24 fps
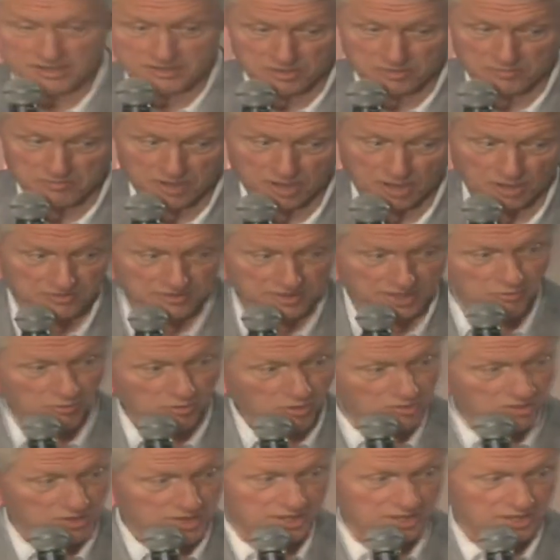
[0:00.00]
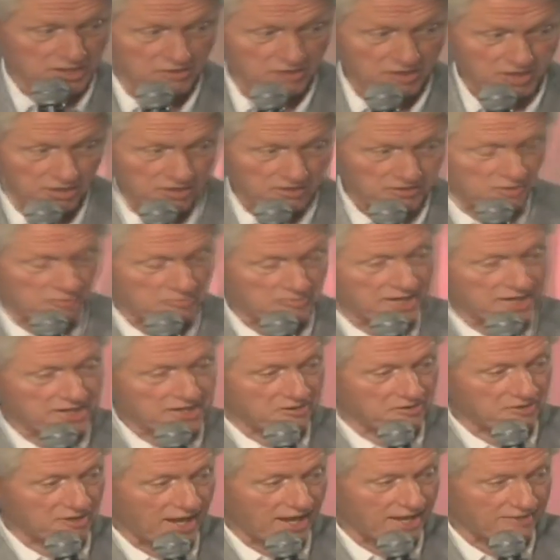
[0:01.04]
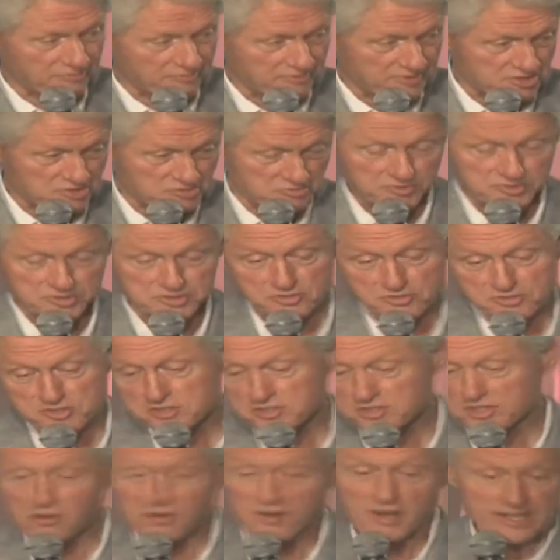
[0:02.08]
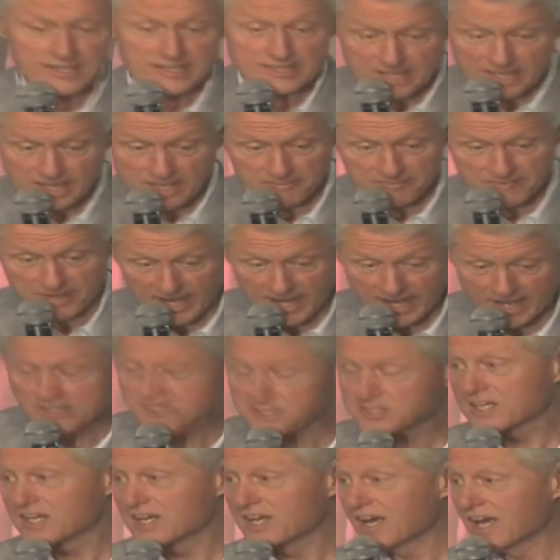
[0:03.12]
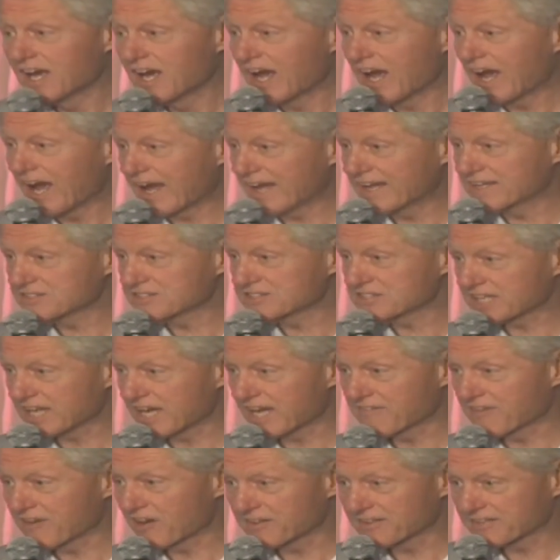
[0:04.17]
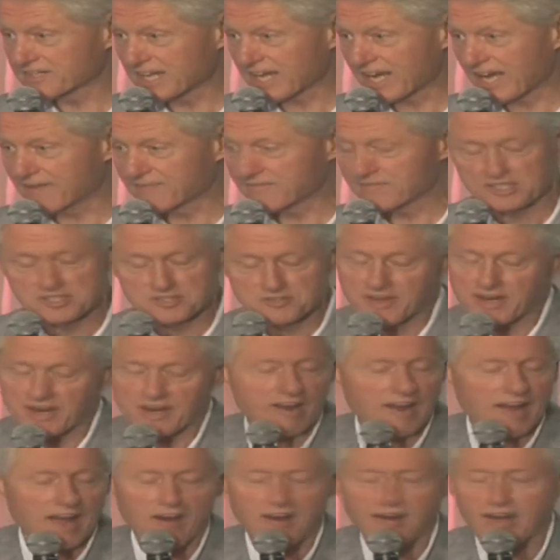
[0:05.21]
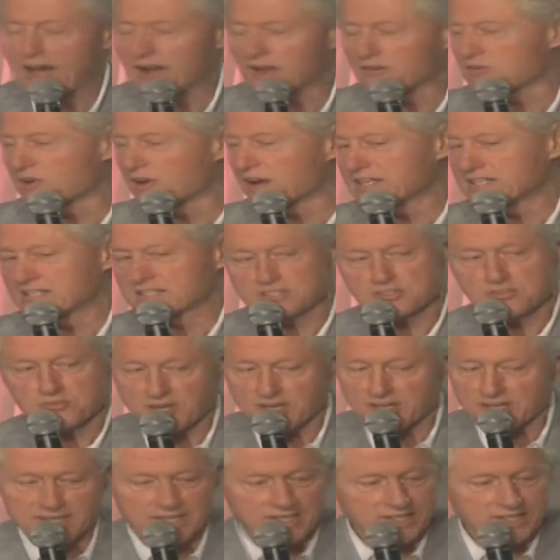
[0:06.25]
to the bone. They won't let you go. They'll make your life miserable. So just go ahead and tell them yes and save all the time. Doesn't matter how outrageous what it